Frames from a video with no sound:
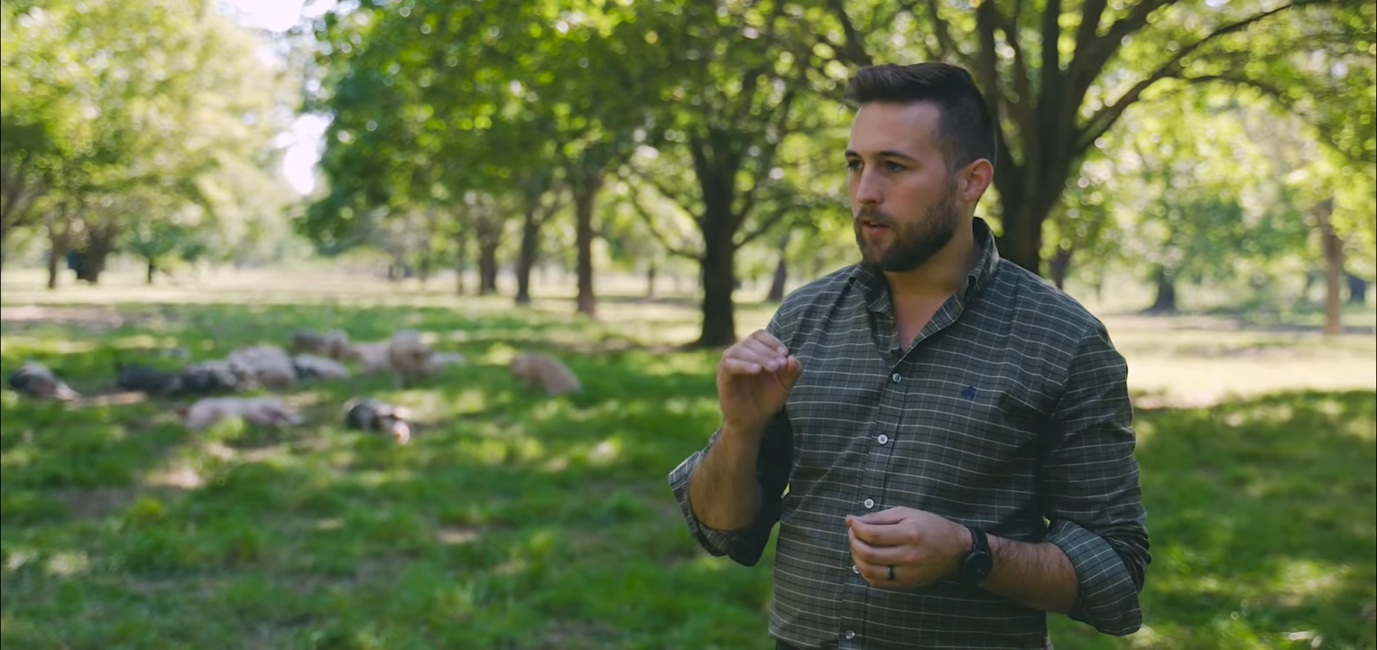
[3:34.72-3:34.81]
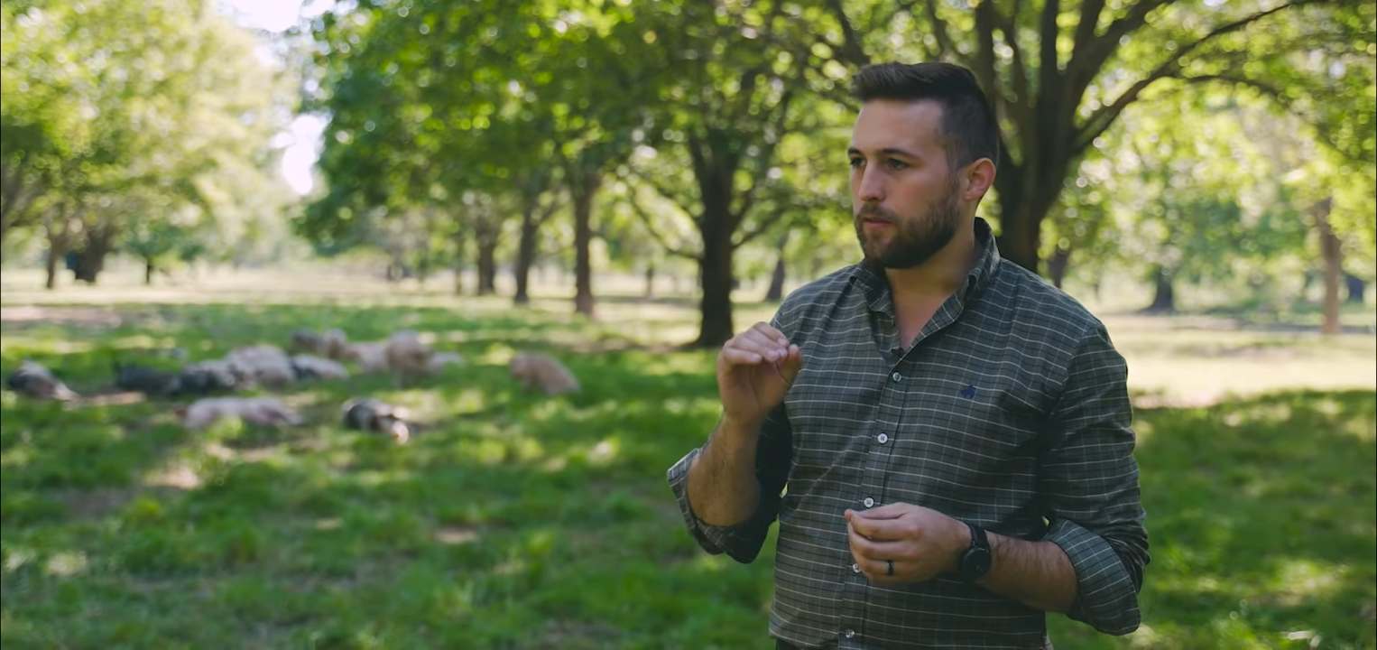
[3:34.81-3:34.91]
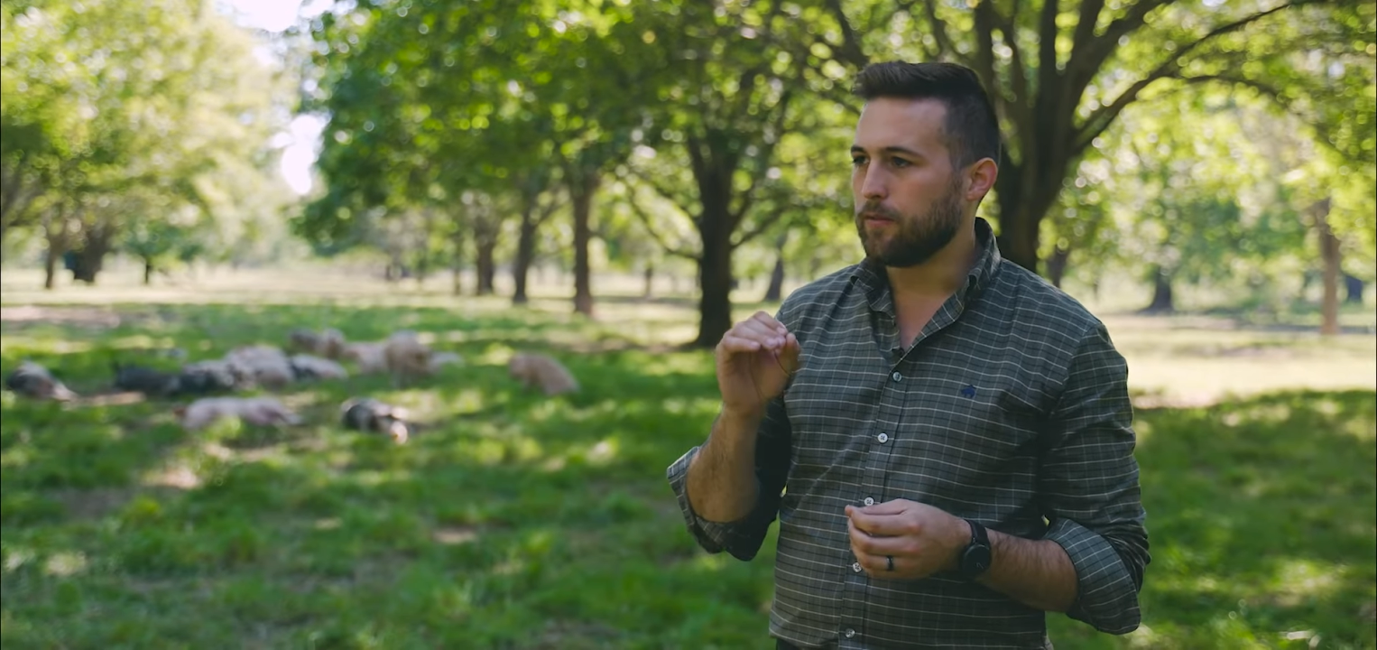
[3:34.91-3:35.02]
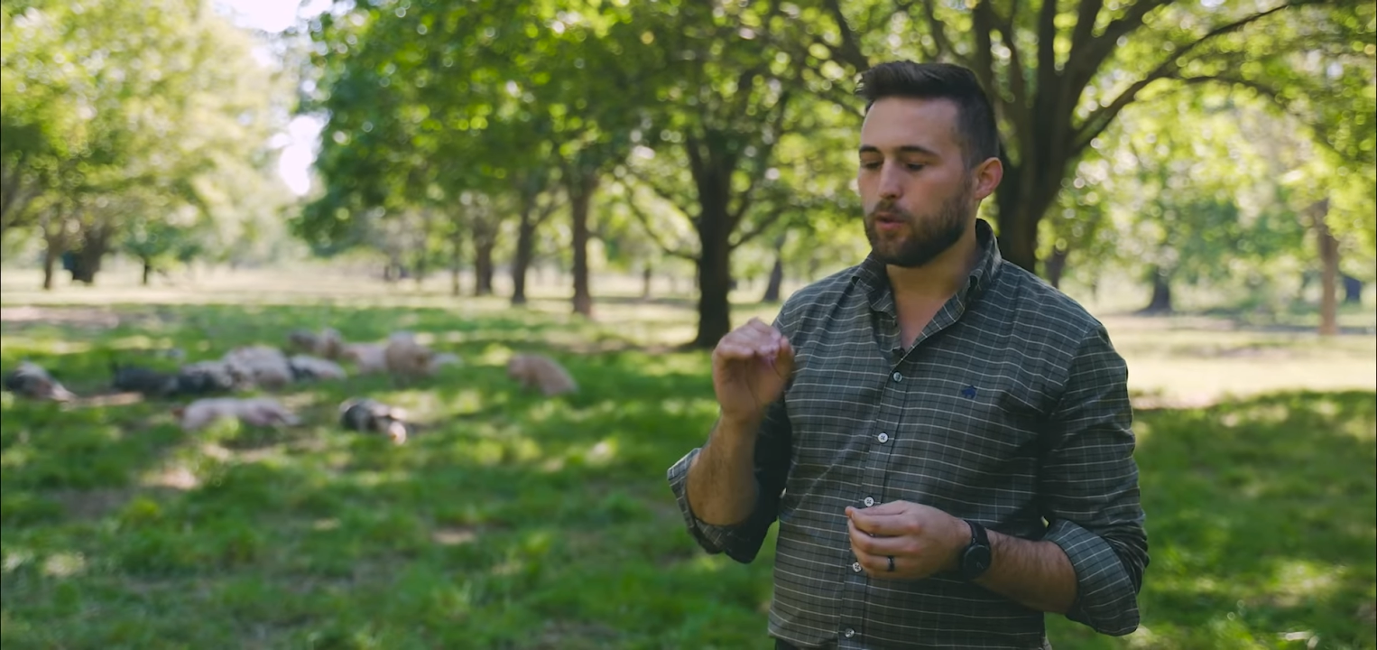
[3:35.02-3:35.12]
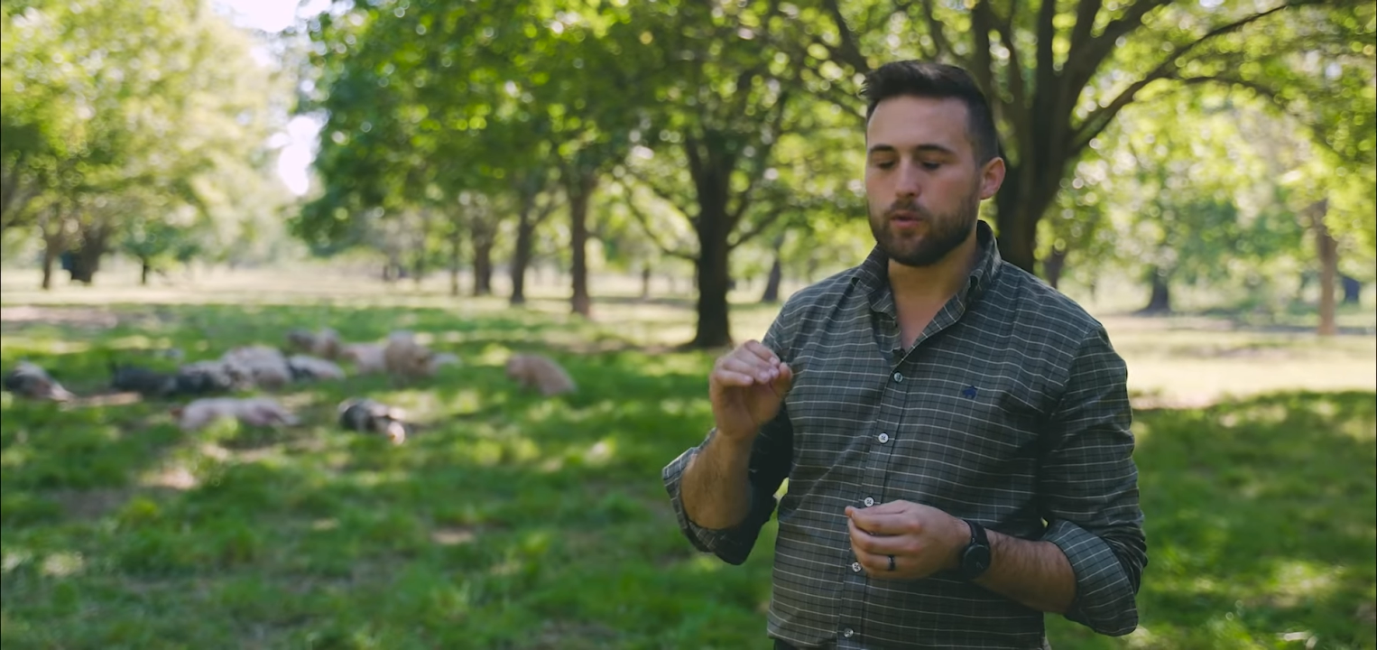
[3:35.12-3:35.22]

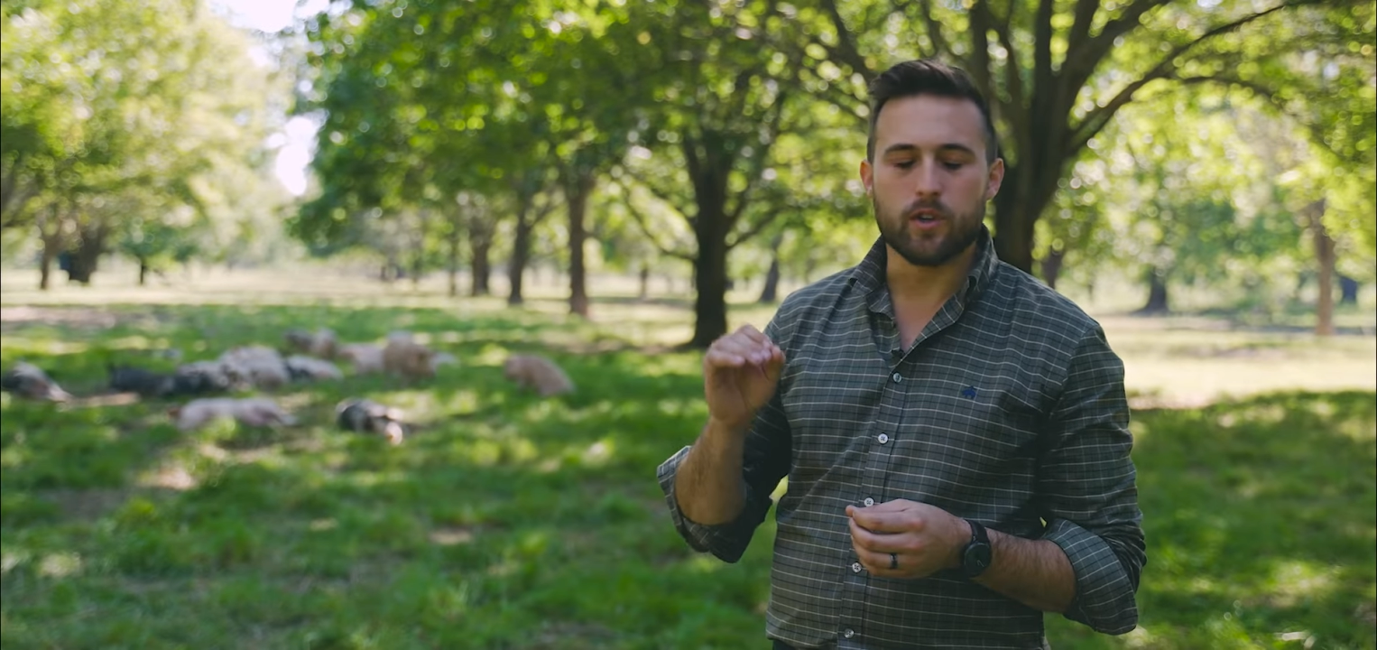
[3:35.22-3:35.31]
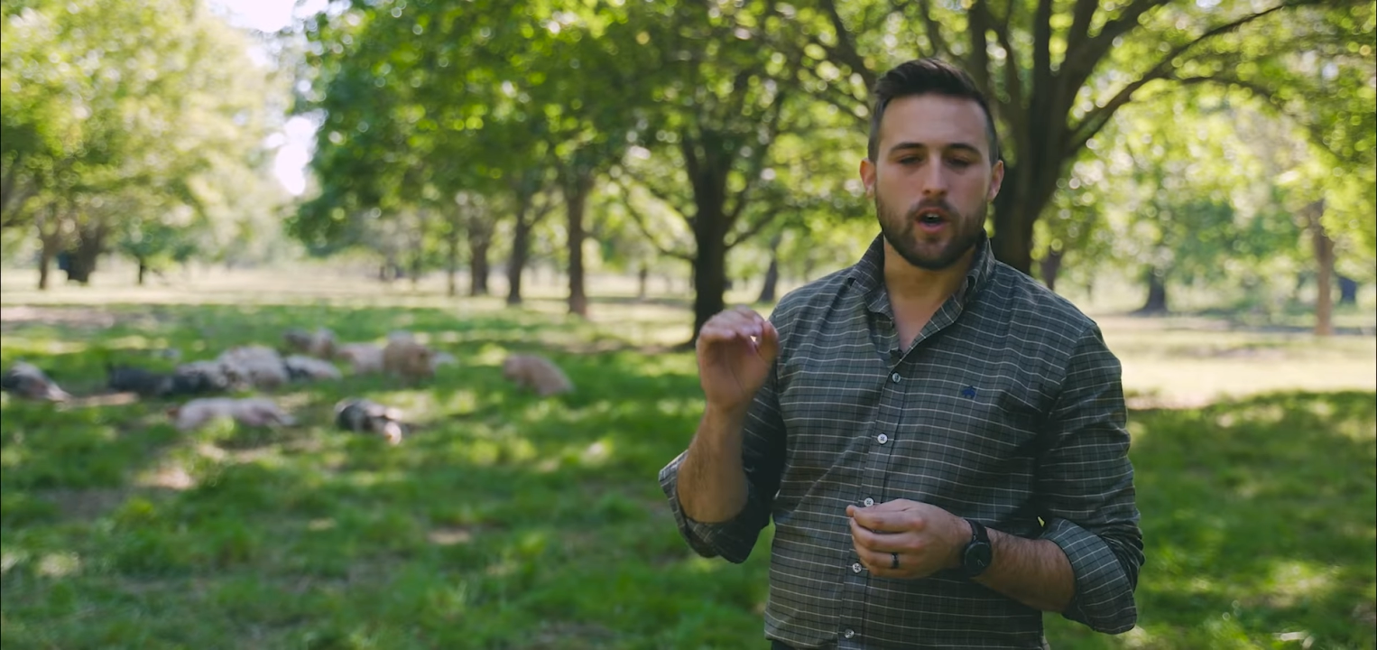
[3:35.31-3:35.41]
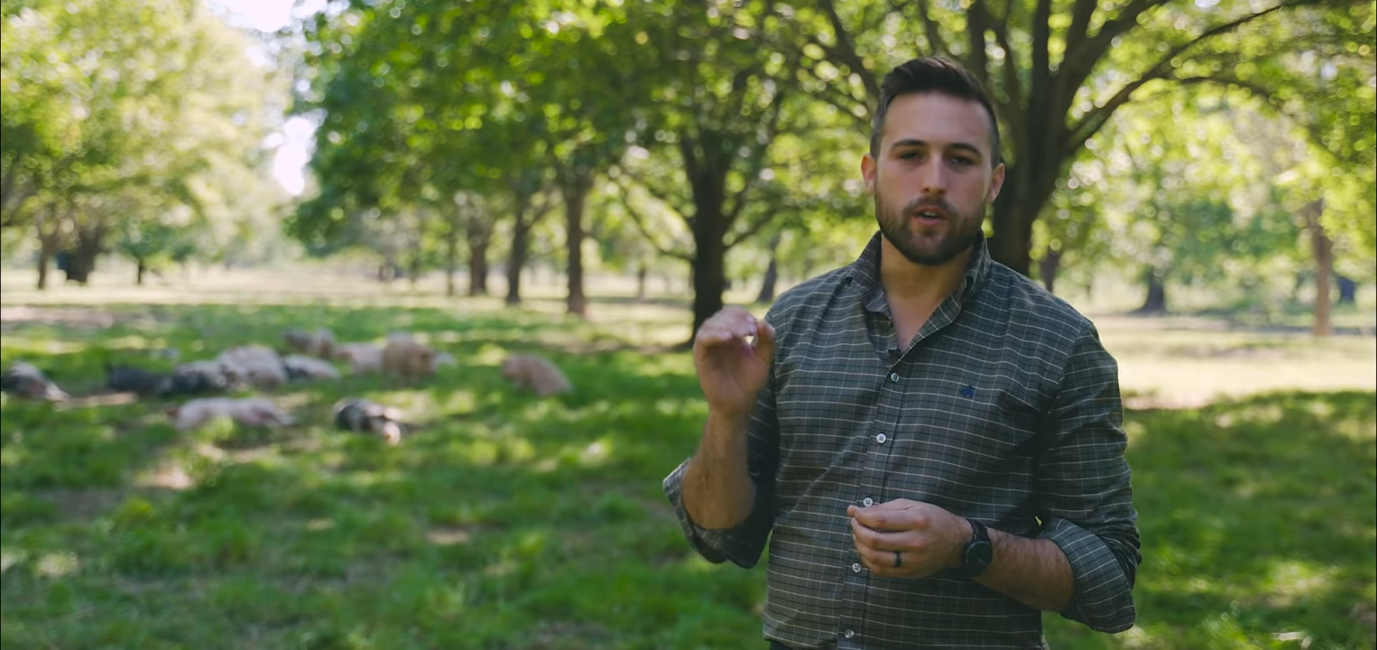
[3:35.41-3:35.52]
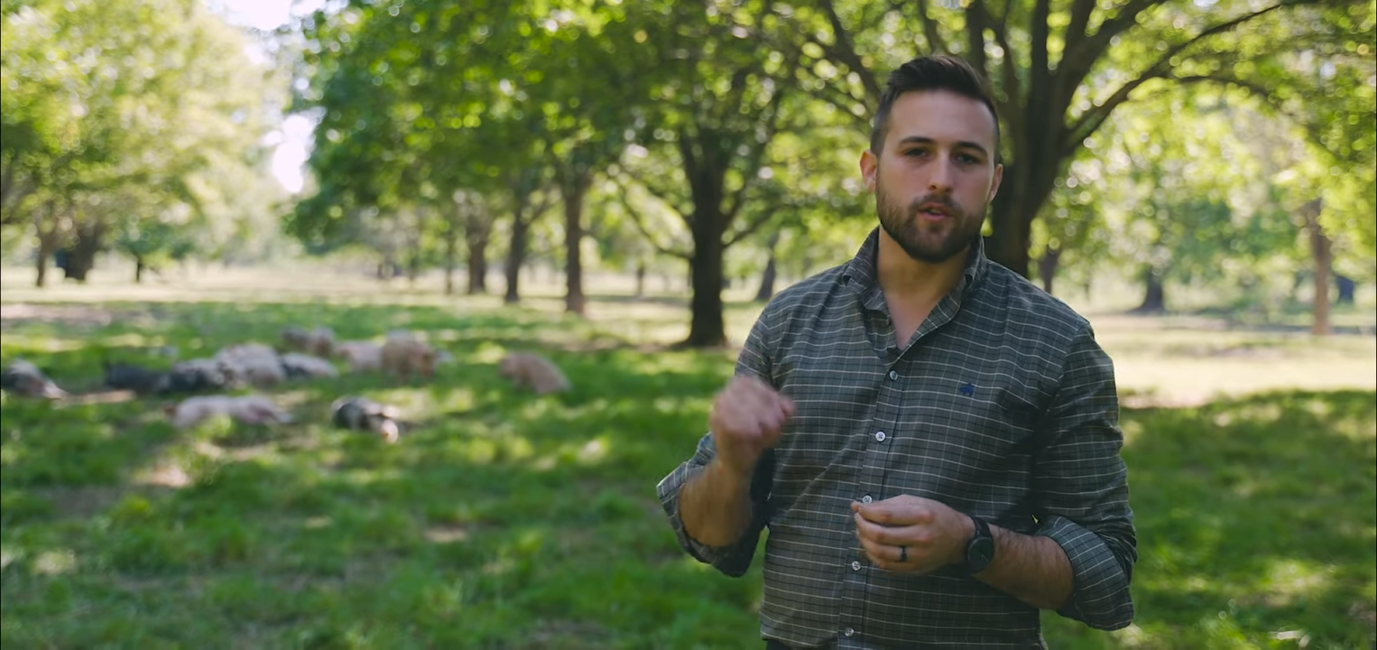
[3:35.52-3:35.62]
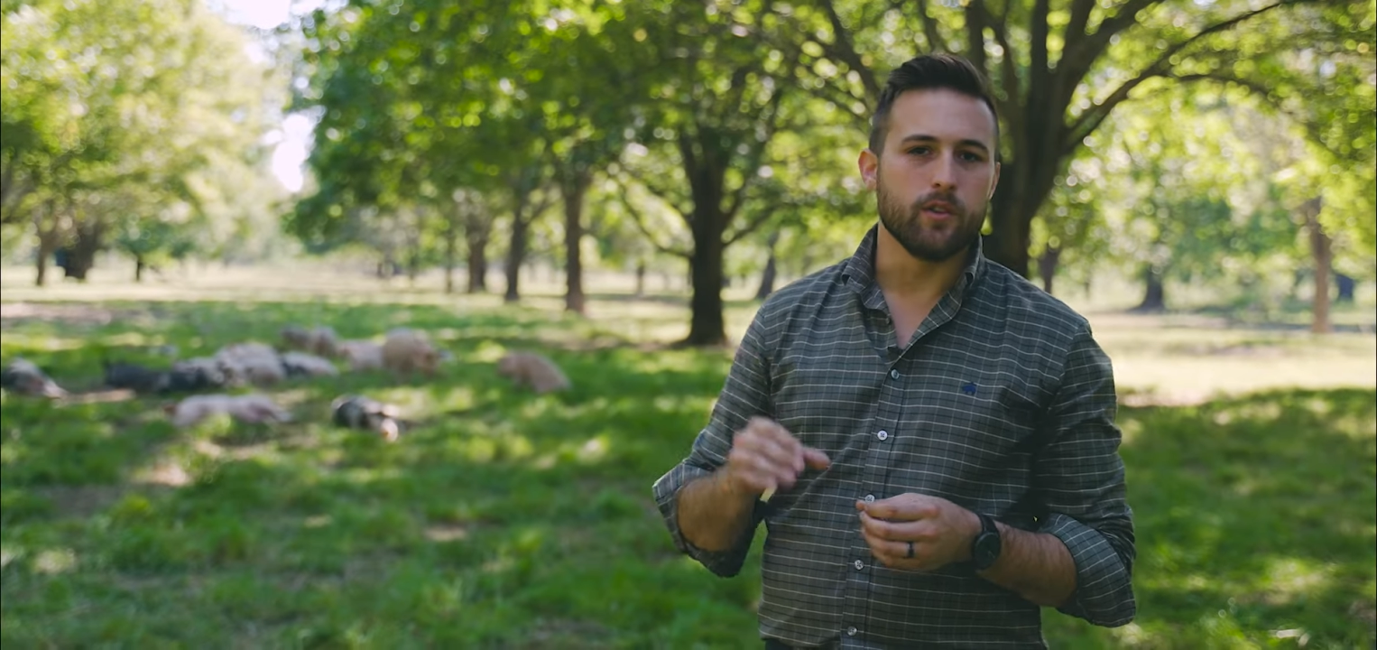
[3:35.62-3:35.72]
foods other